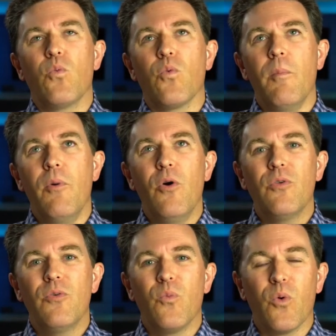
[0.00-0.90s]

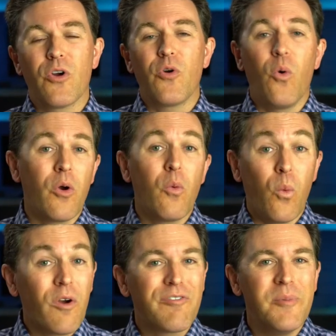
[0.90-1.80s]
remote work or
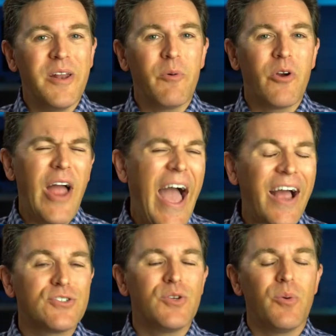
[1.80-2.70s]
work from anywhere,
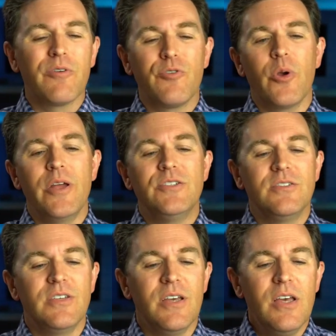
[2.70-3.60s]
actually work for your
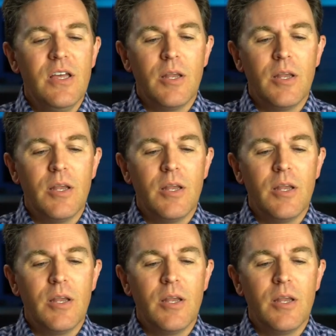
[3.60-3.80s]
agency,